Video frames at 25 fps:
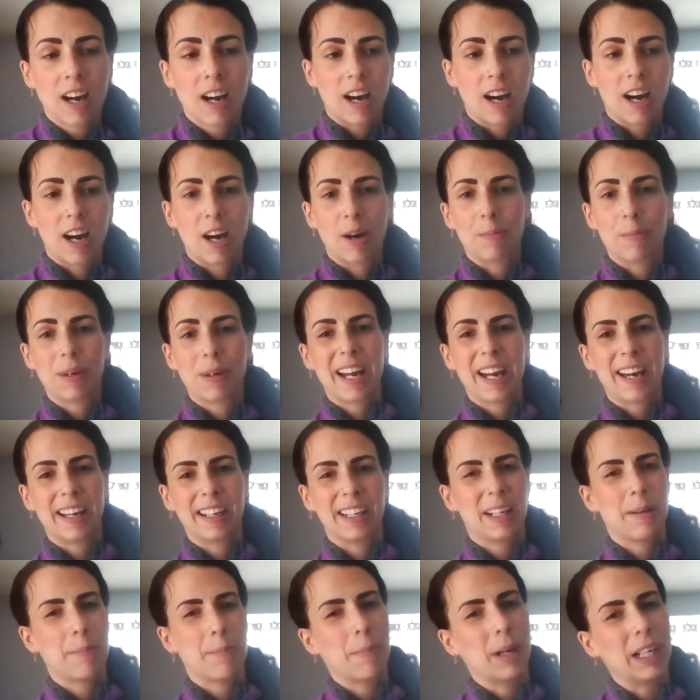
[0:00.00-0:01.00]
And
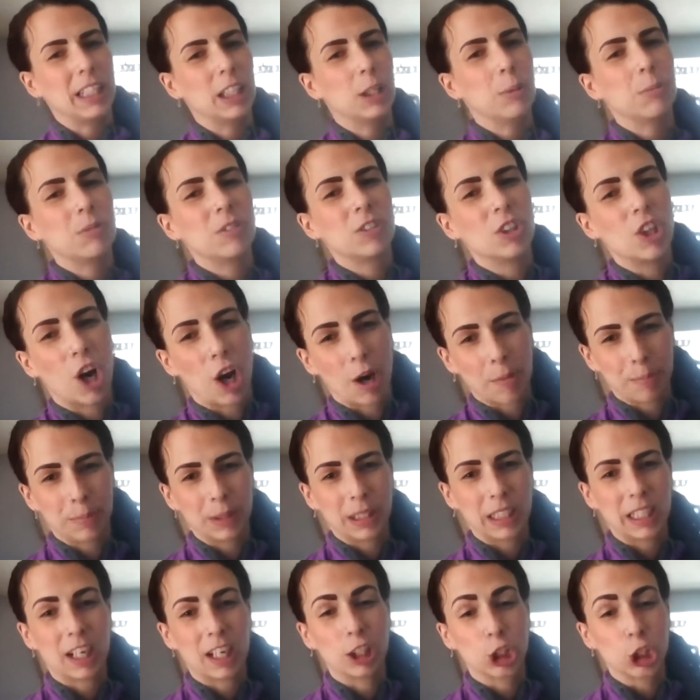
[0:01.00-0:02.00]
it might not
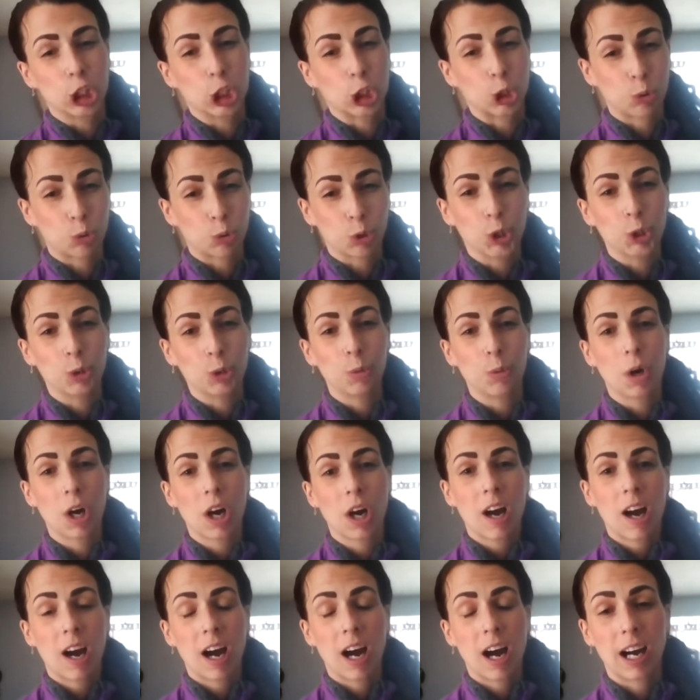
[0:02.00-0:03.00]
be a true
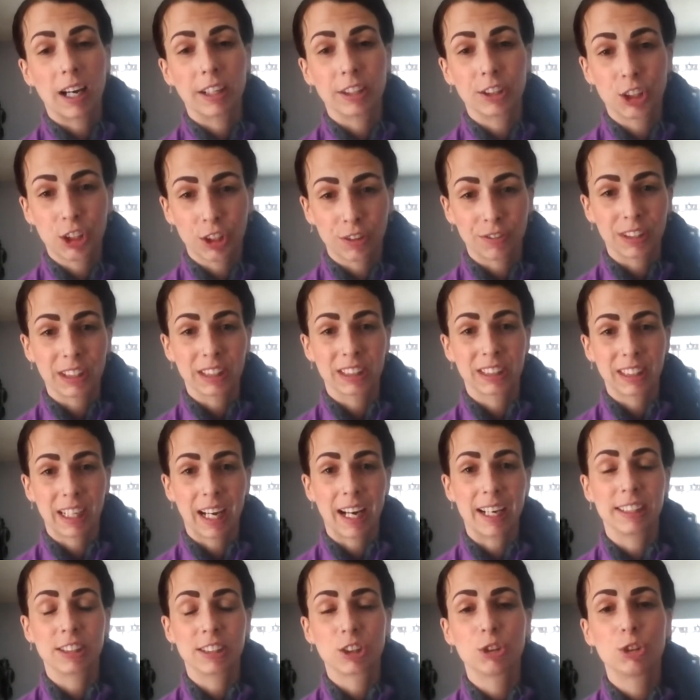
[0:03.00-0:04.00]
serving size.